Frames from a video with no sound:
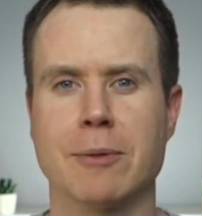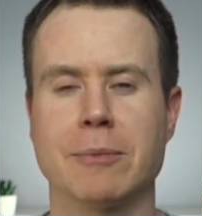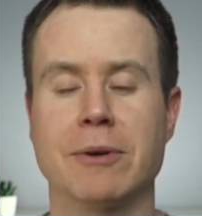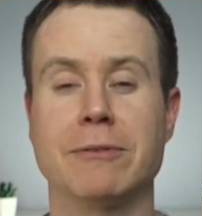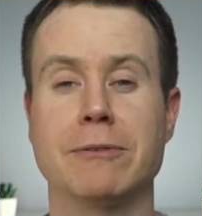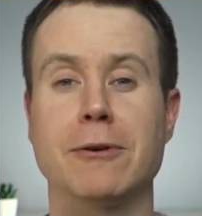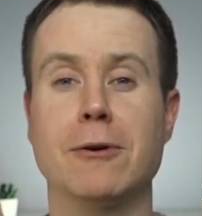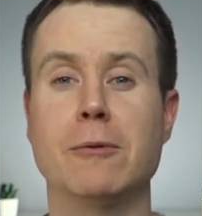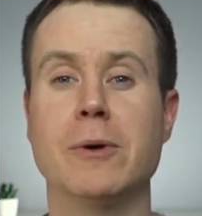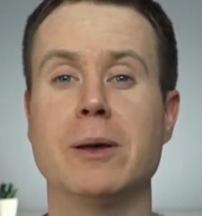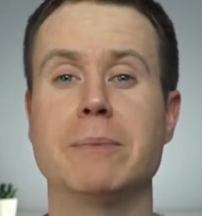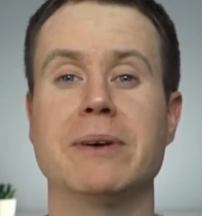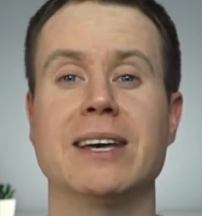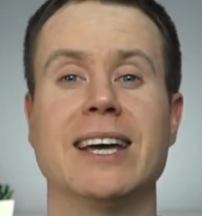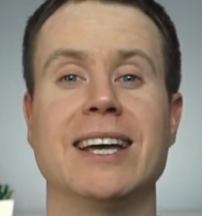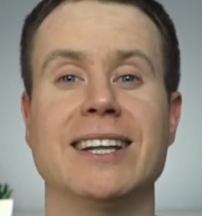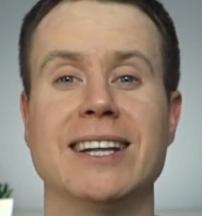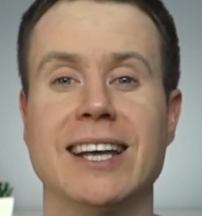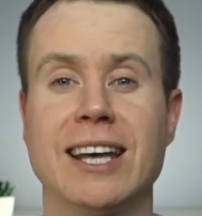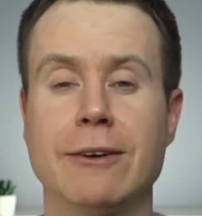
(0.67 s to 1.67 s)
Before we
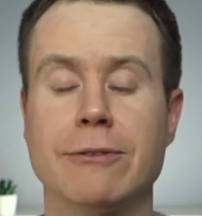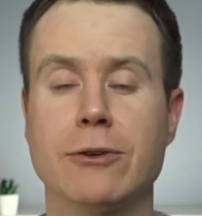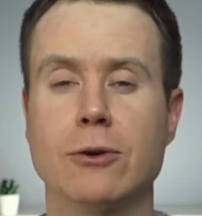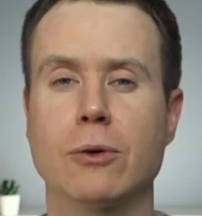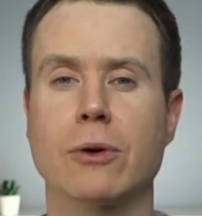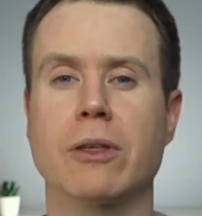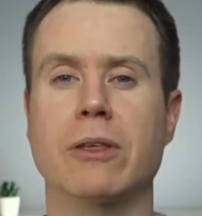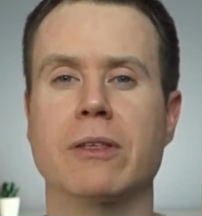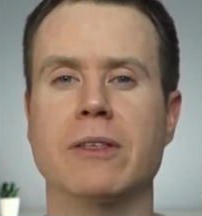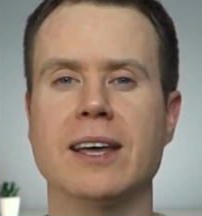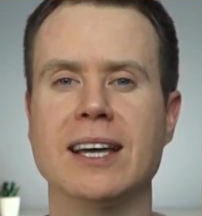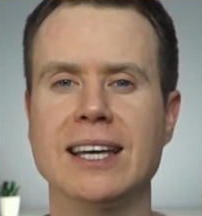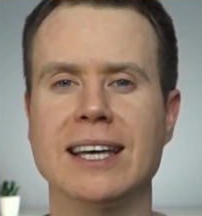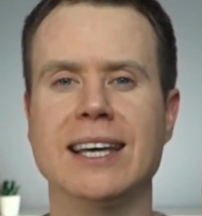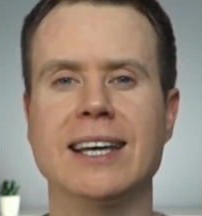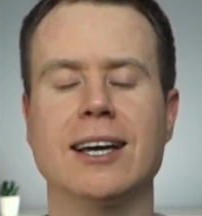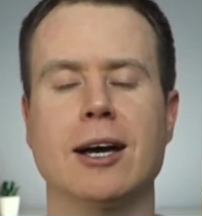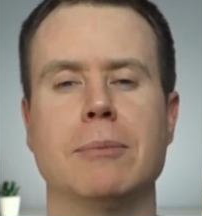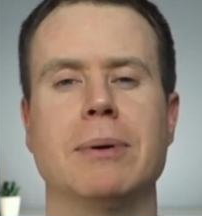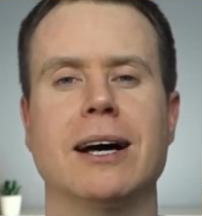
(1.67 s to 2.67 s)
begin, if you're
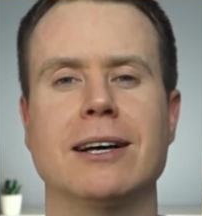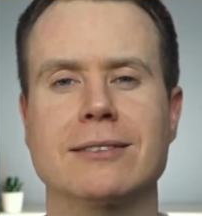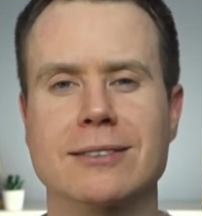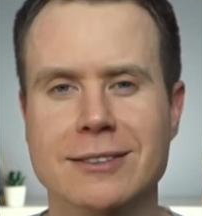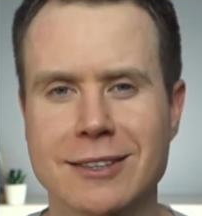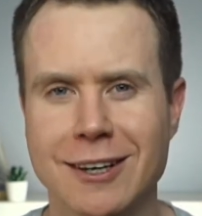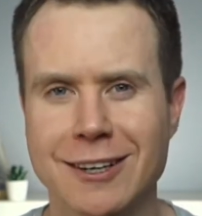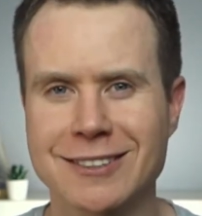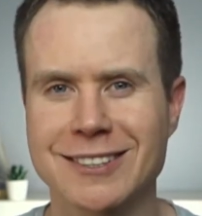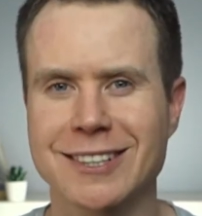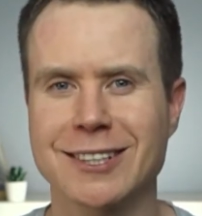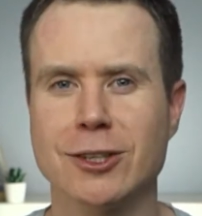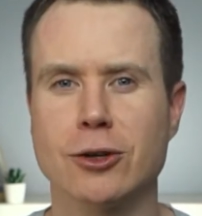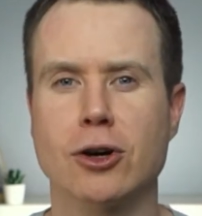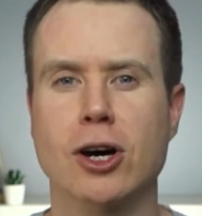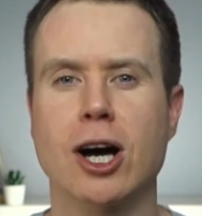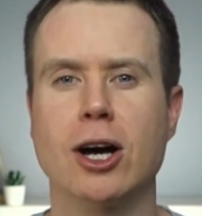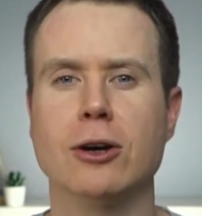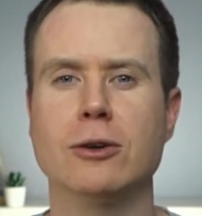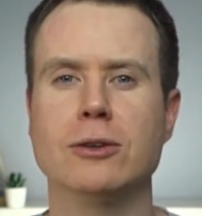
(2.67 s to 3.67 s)
thinking about starting
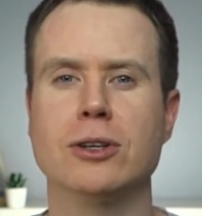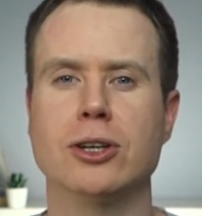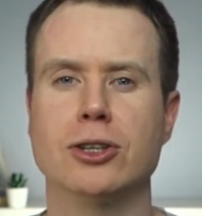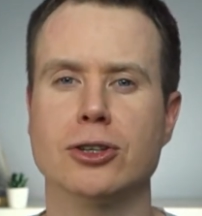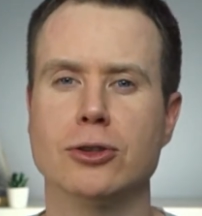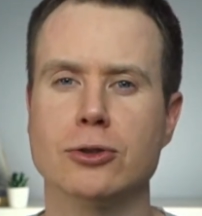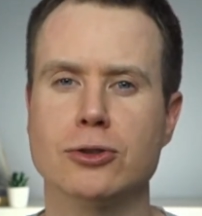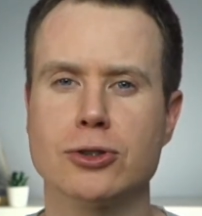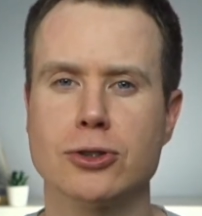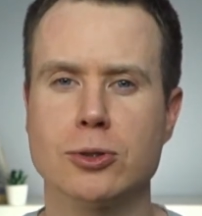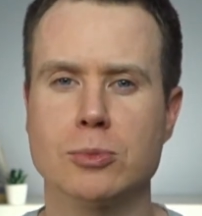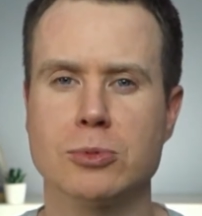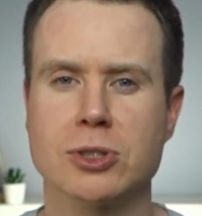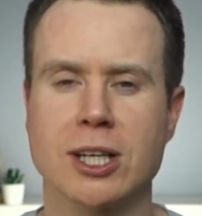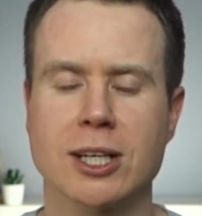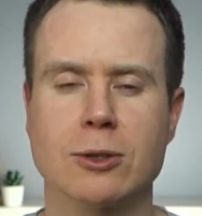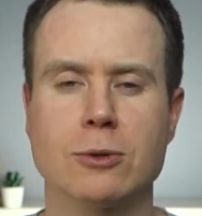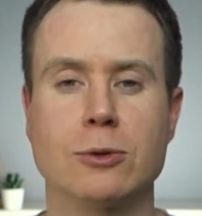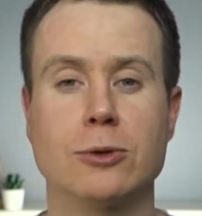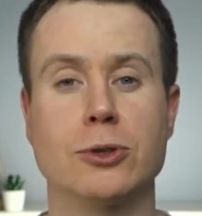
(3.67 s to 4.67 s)
your own YouTube
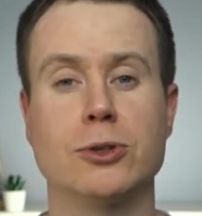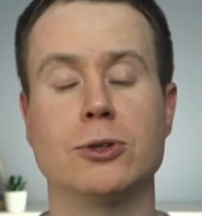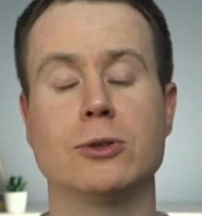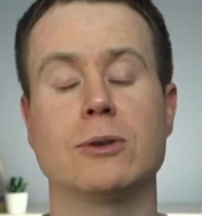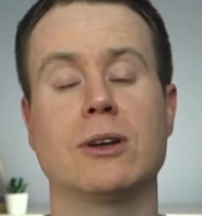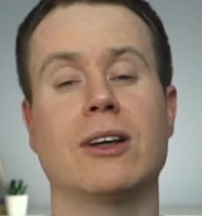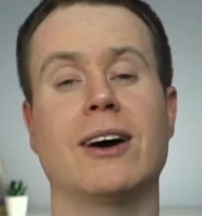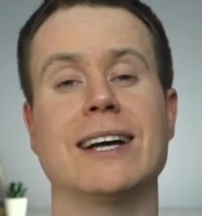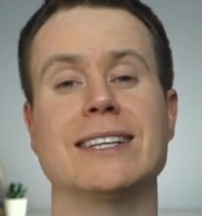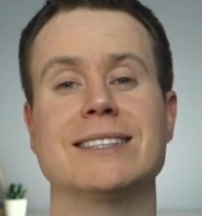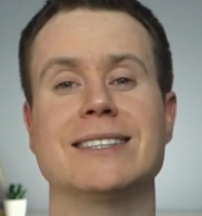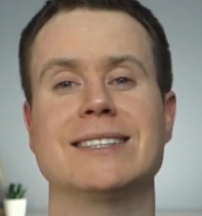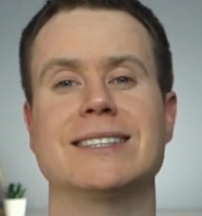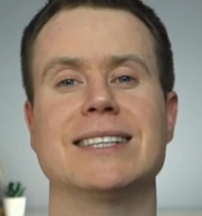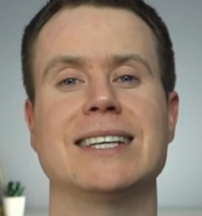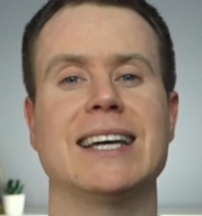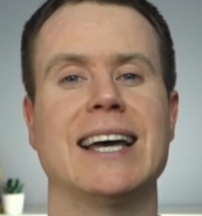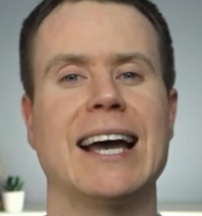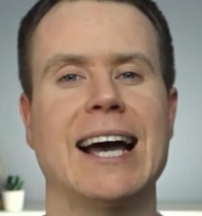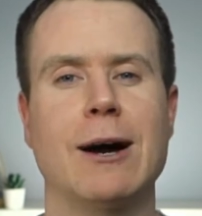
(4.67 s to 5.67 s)
channel or you'd like to
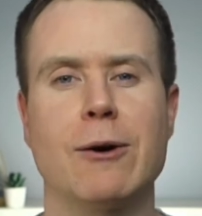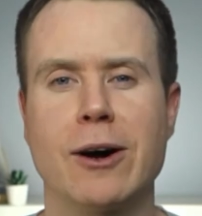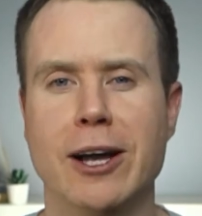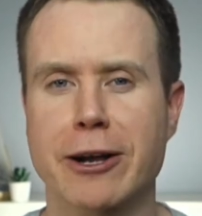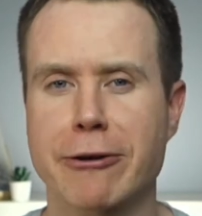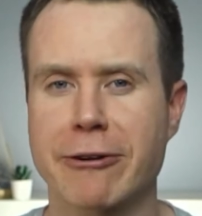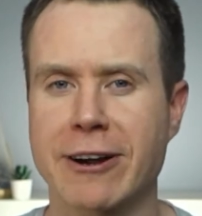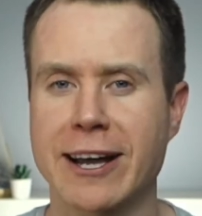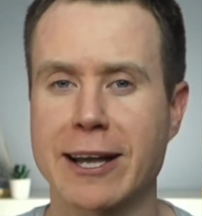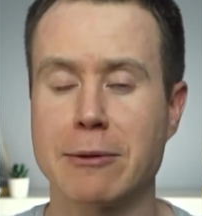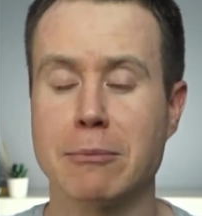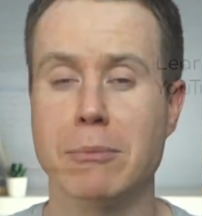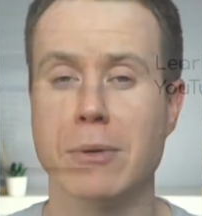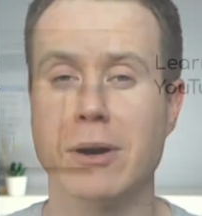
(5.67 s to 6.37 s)
see how I create